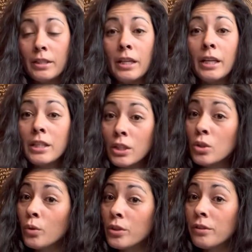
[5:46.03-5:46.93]
It is a
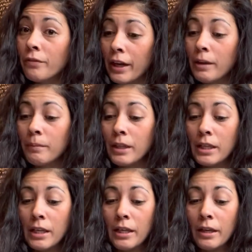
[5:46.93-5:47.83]
source of vitamin
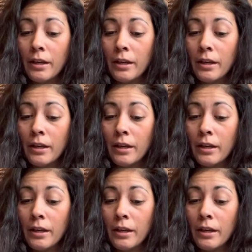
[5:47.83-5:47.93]
E.